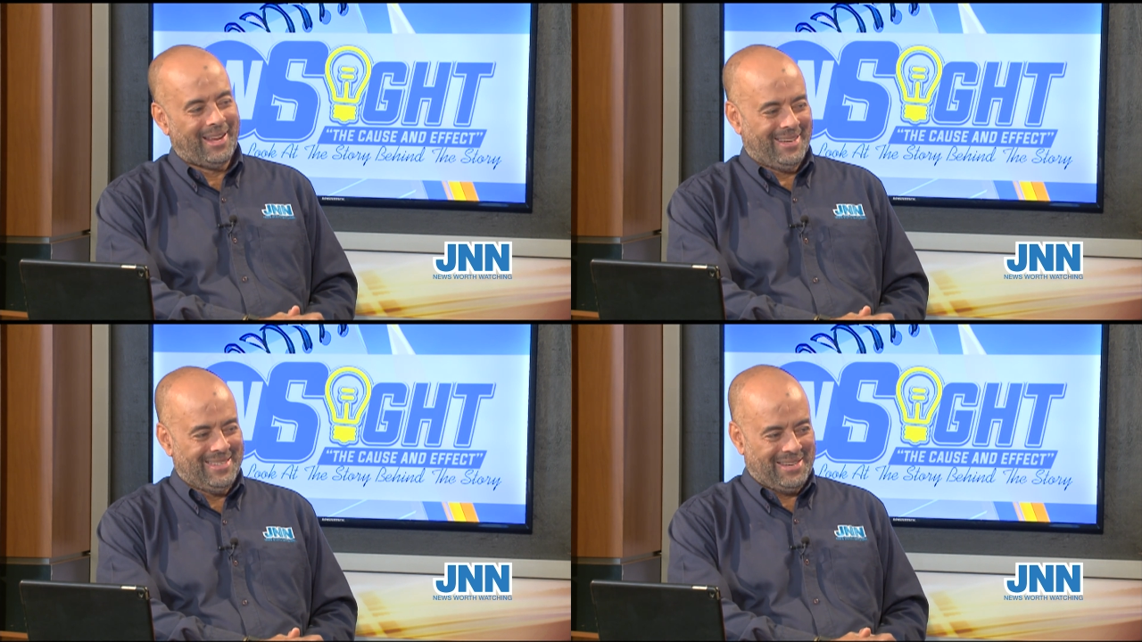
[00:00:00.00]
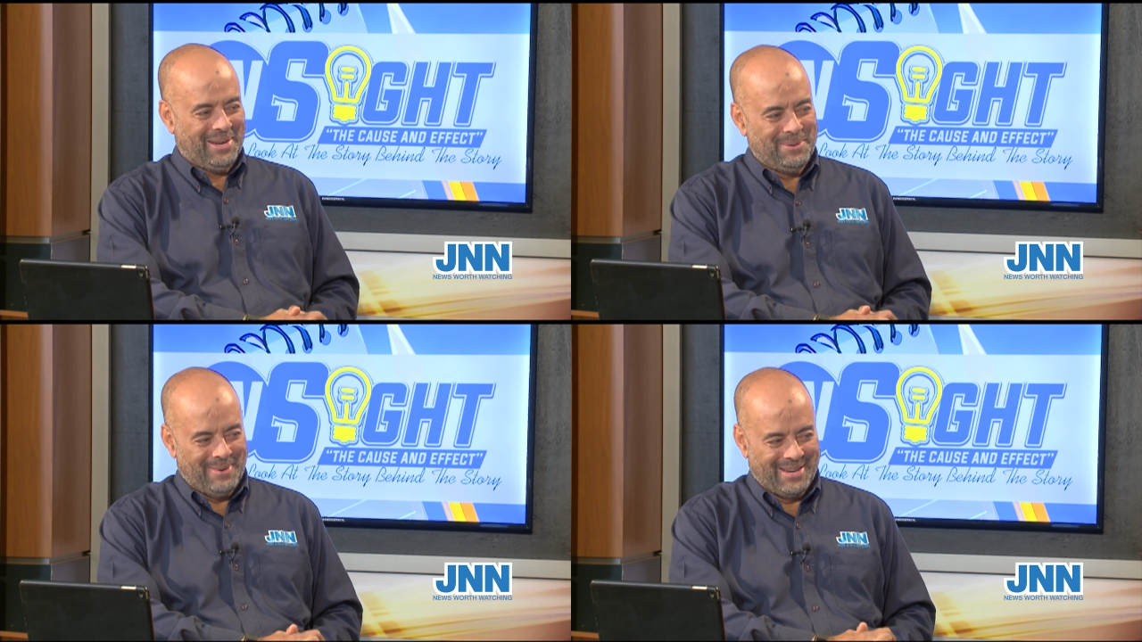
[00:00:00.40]
They
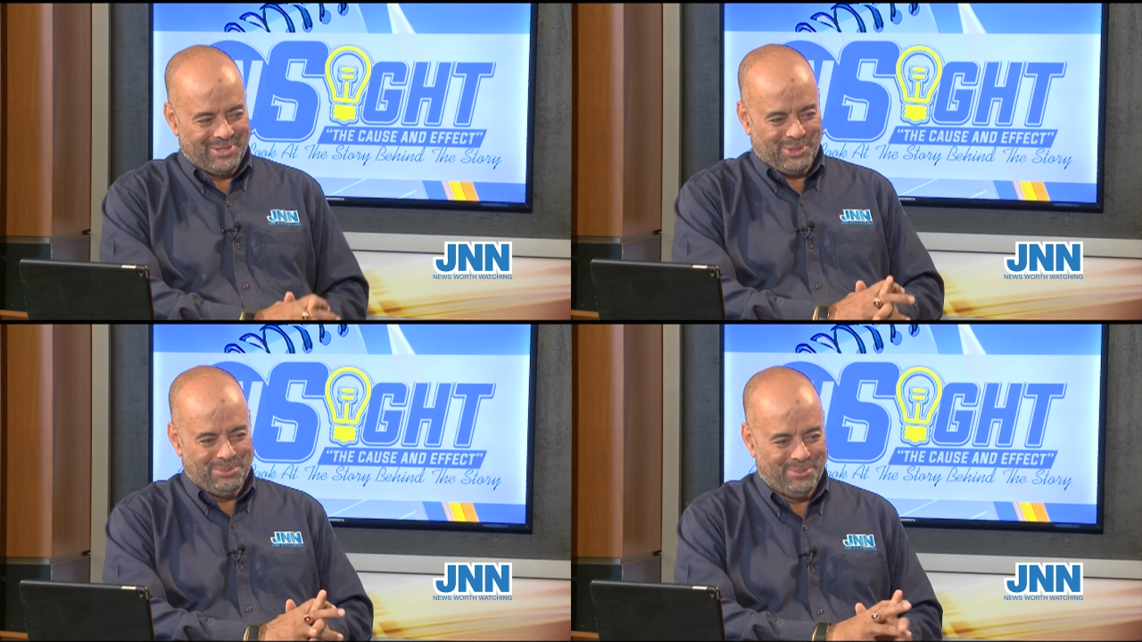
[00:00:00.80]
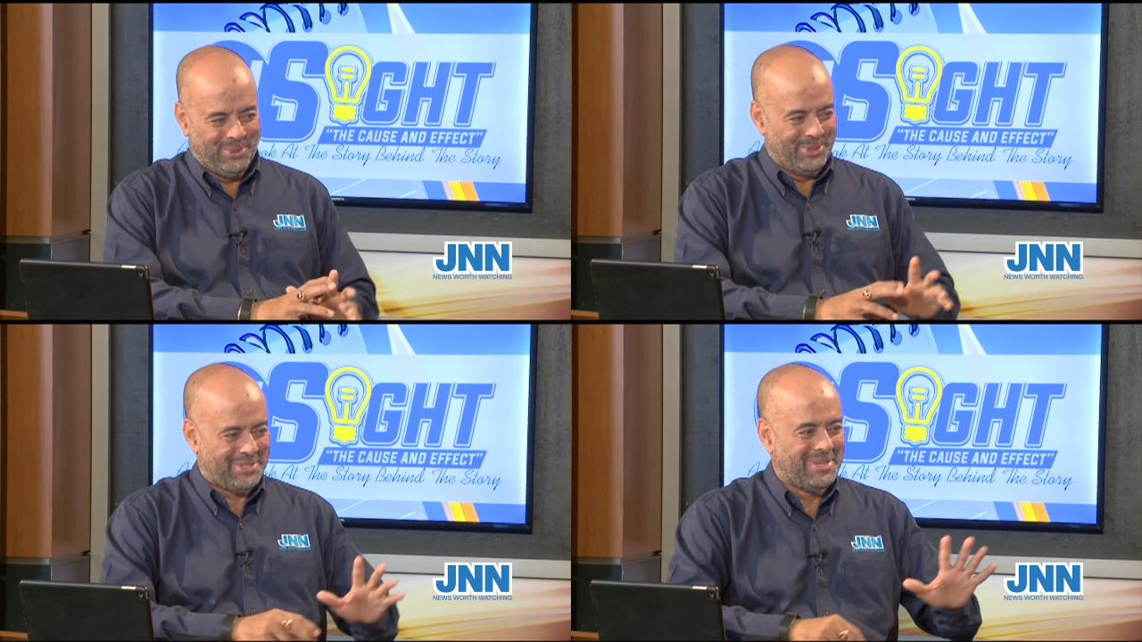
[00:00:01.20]
said a man should
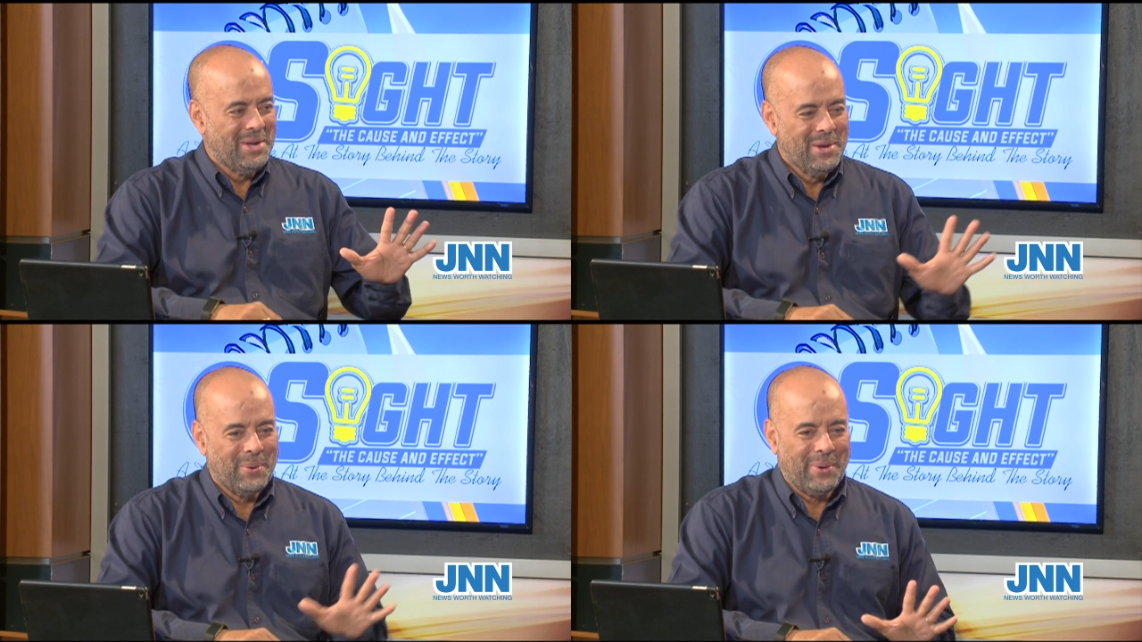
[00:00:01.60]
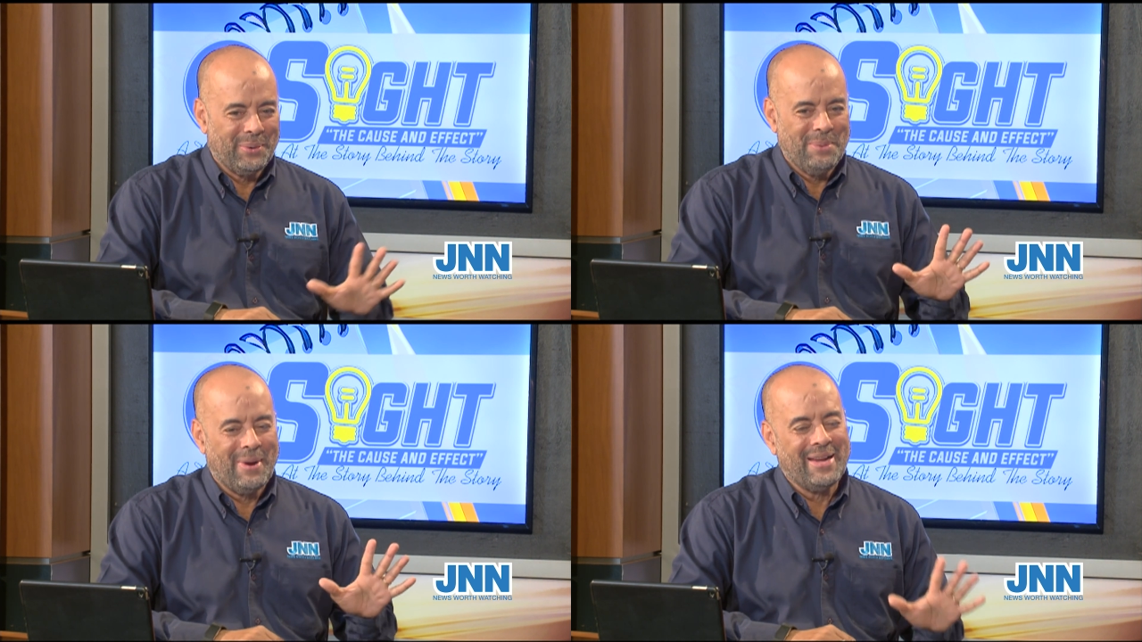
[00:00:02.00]
boast. We're
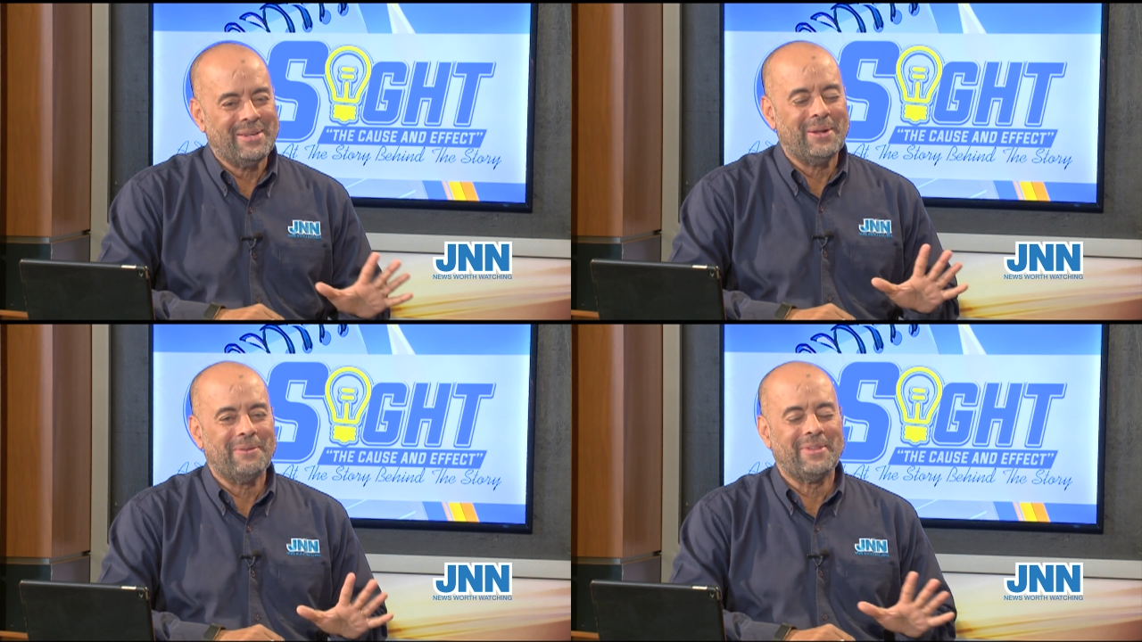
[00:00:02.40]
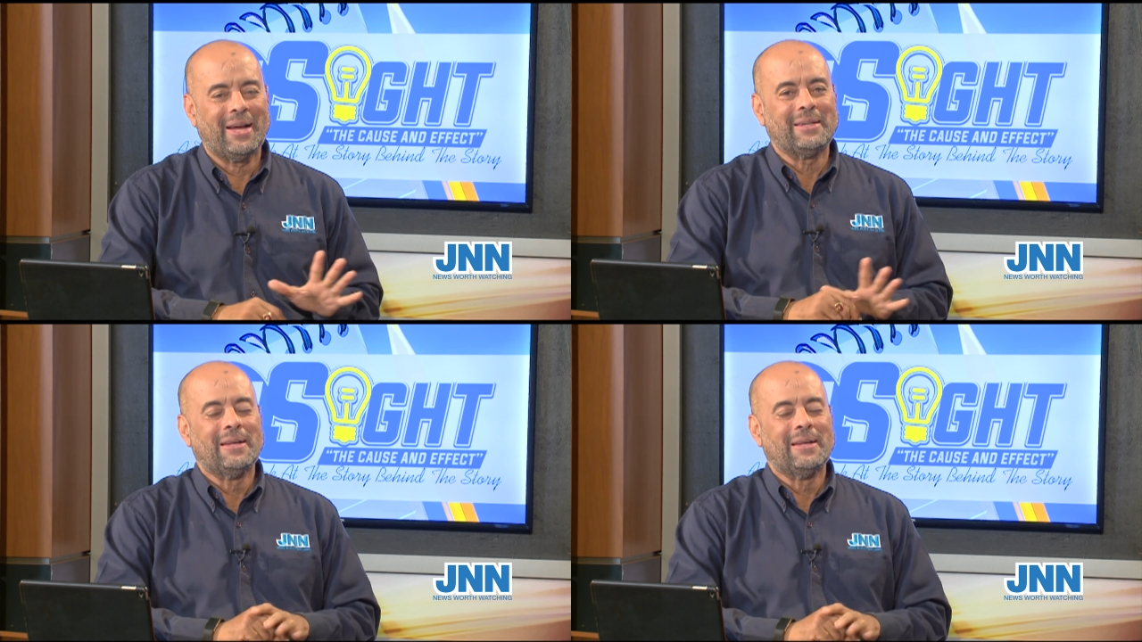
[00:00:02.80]
reminded of that.